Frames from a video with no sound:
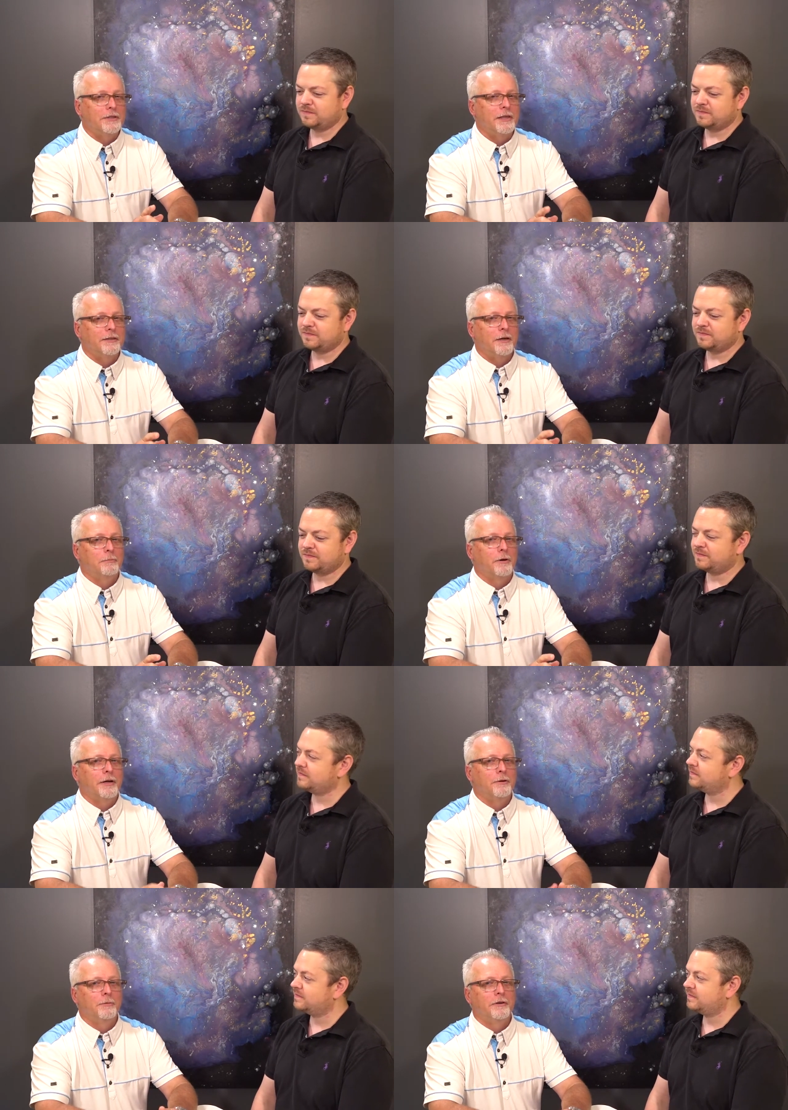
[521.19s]
Speaker 1: we take that
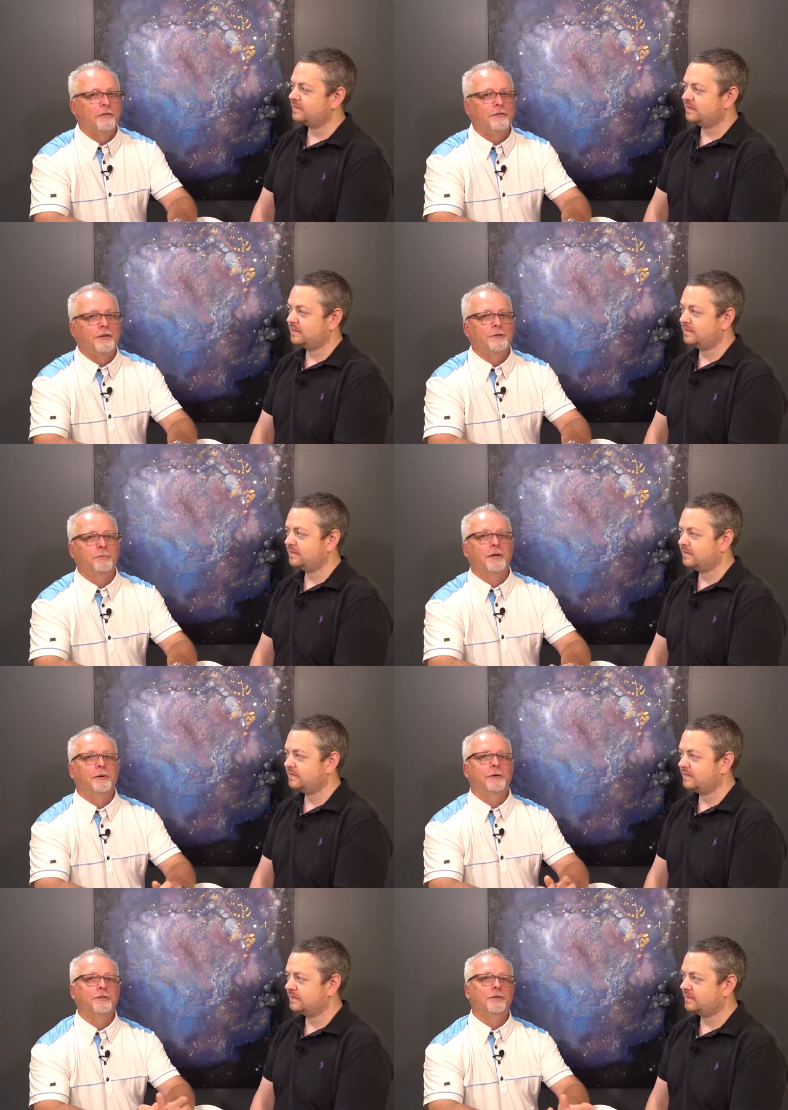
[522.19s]
break, one of the things
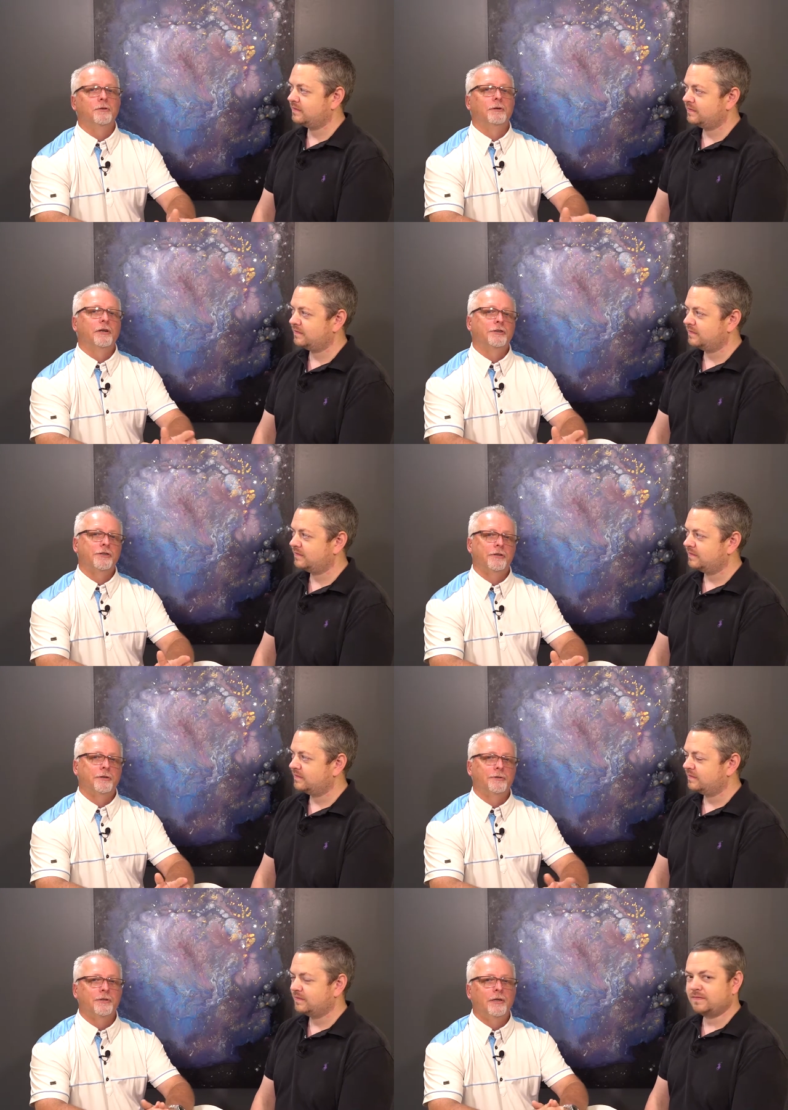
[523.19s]
we always do on our
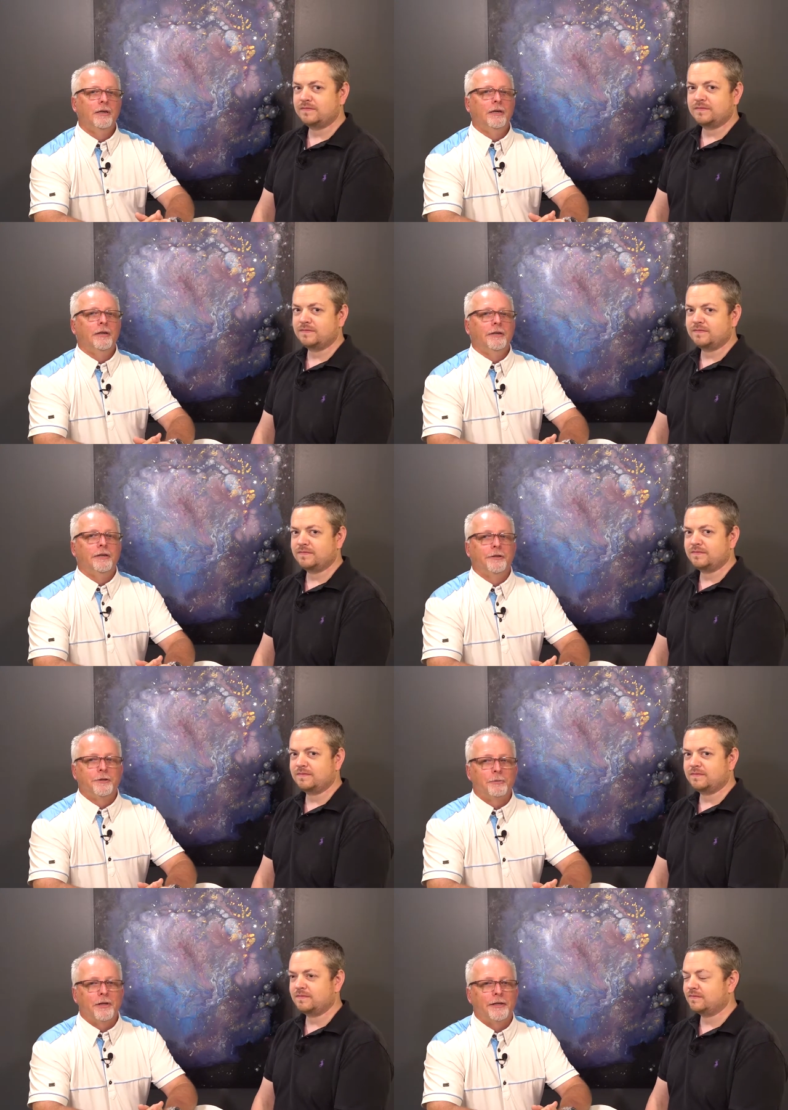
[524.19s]
shows
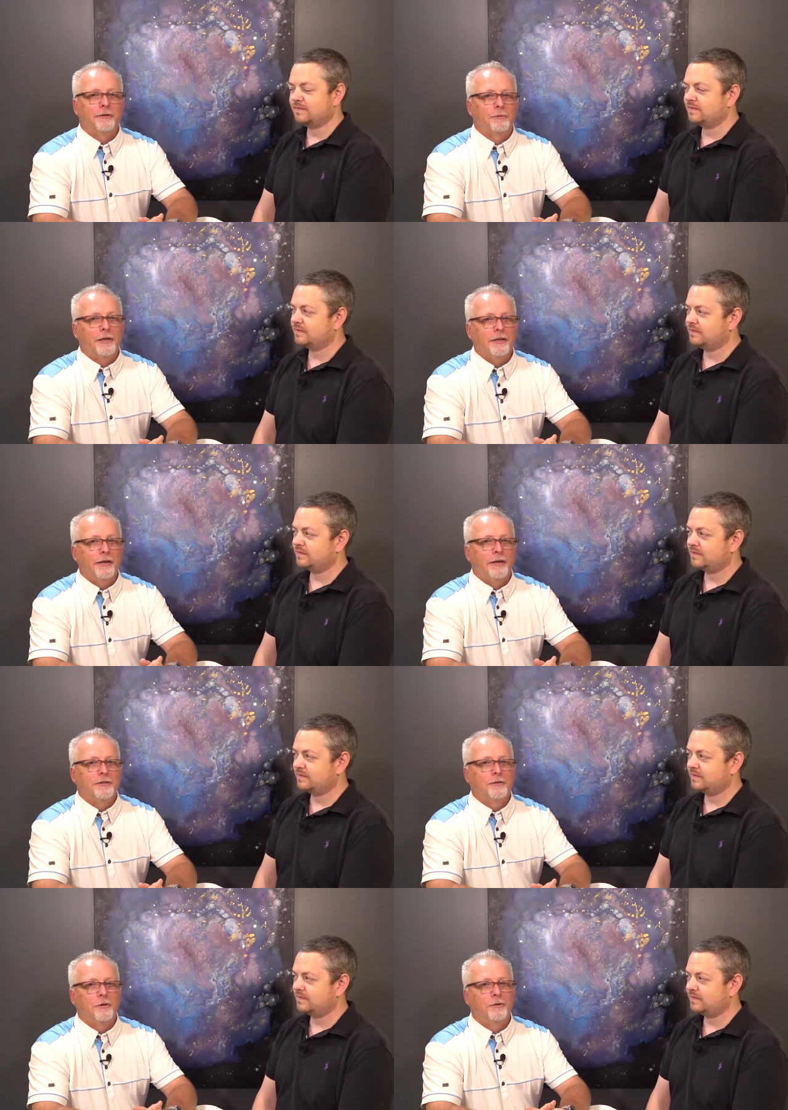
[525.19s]
is we like to
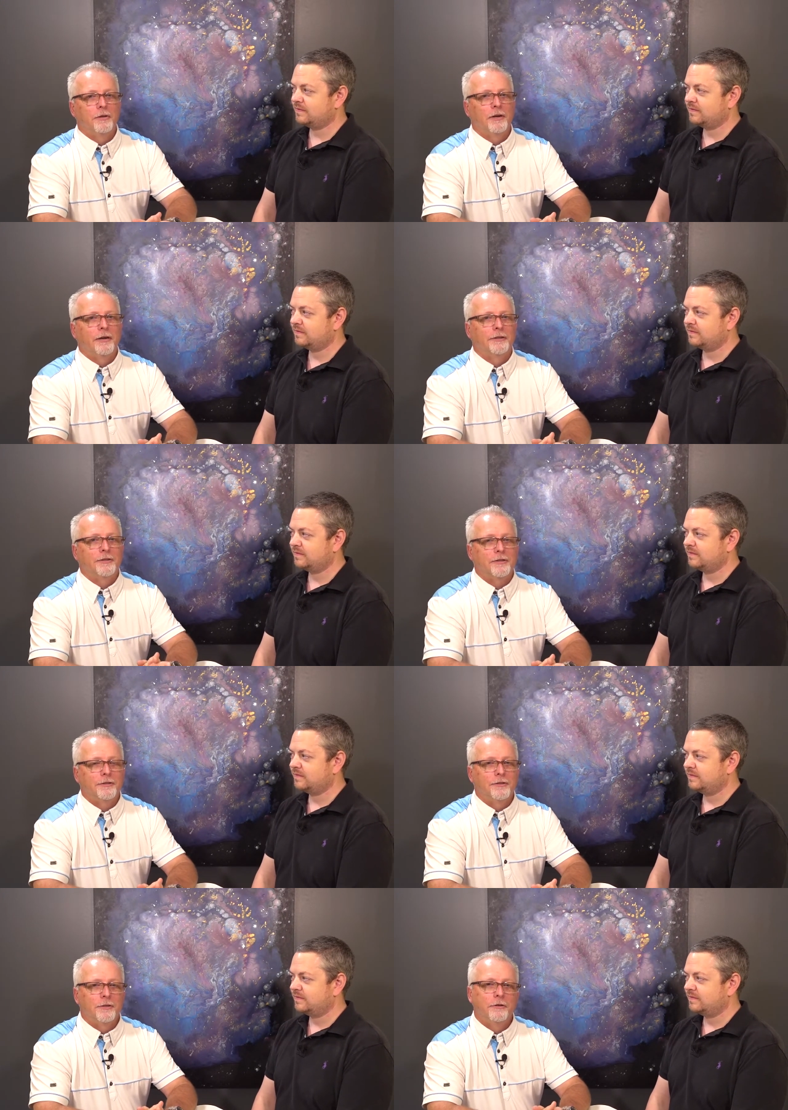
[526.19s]
recognize local
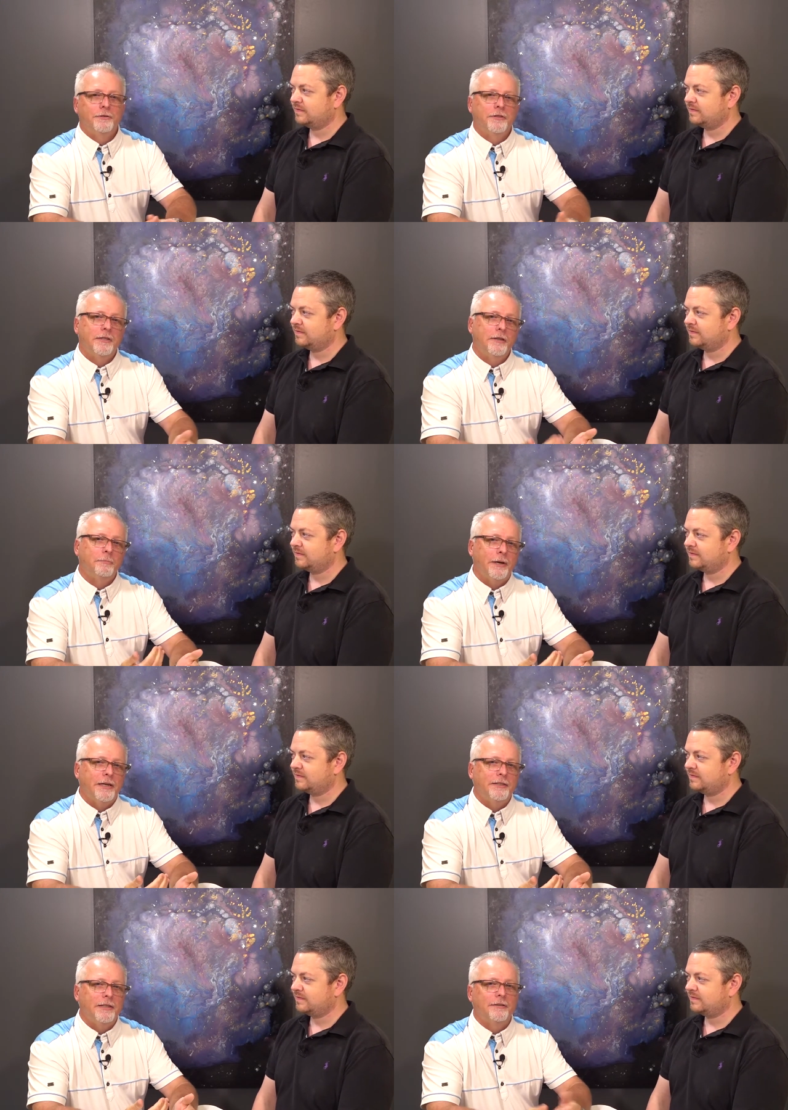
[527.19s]
artists. And so if you see the
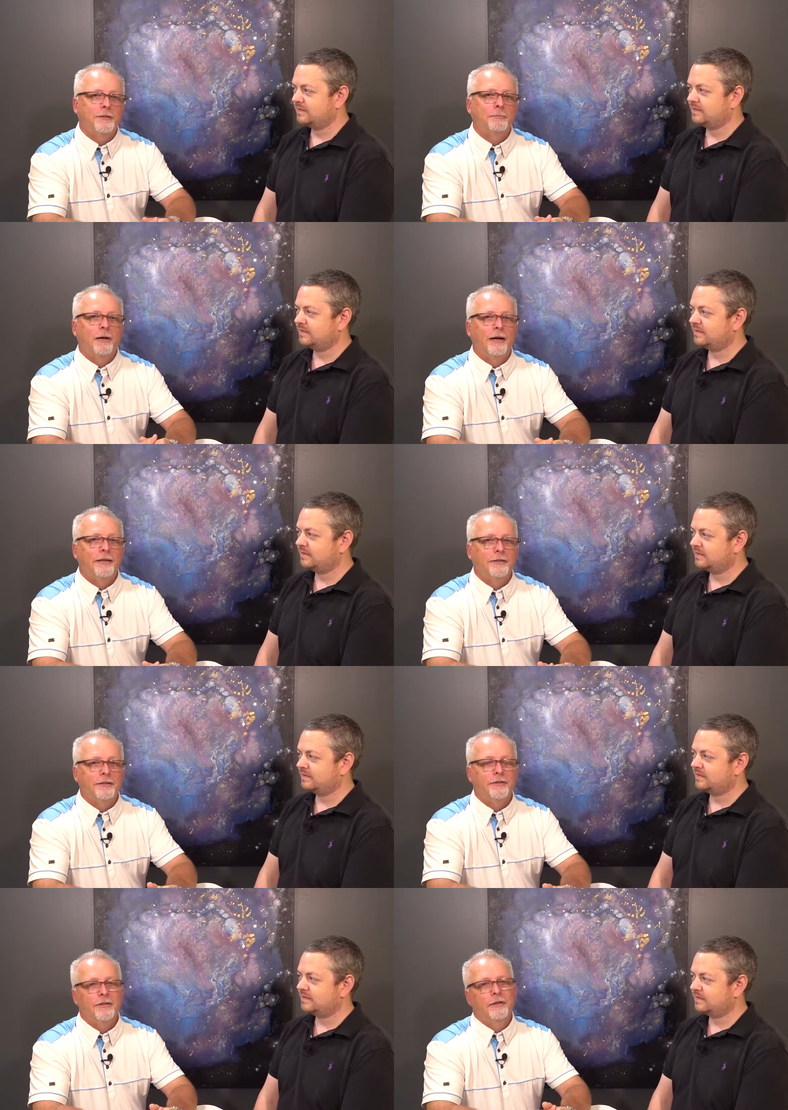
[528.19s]
painting that's
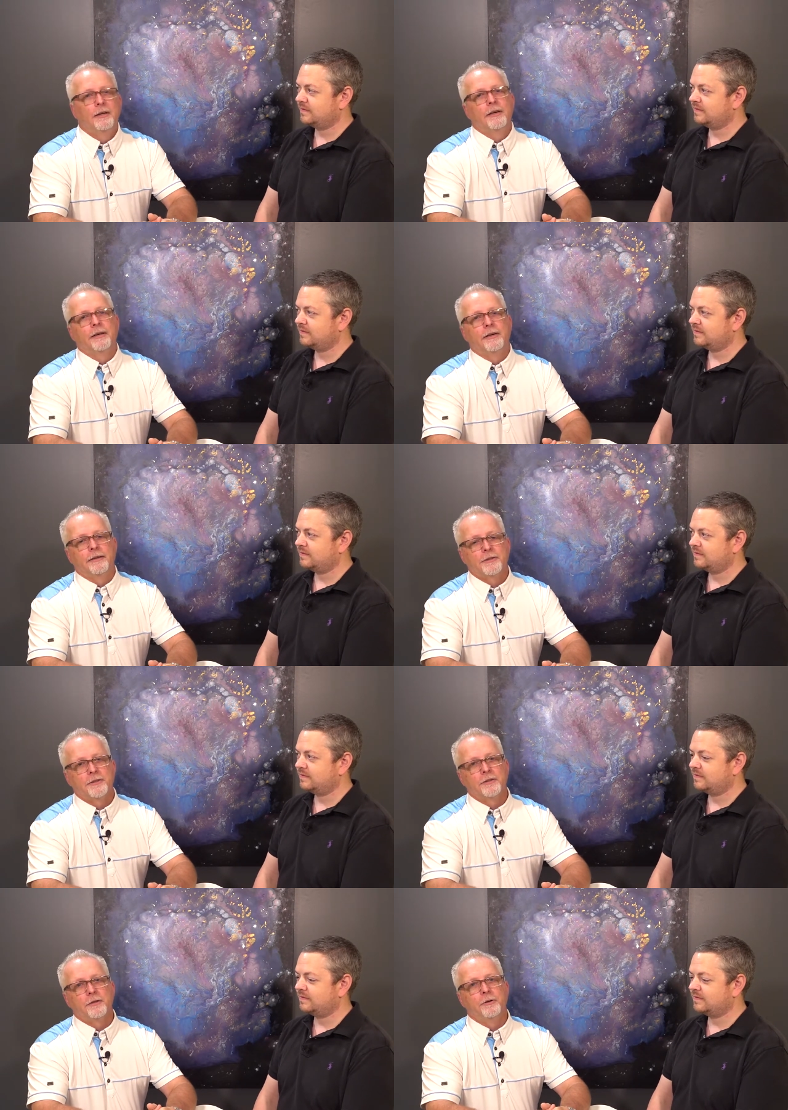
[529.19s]
behind us, this is a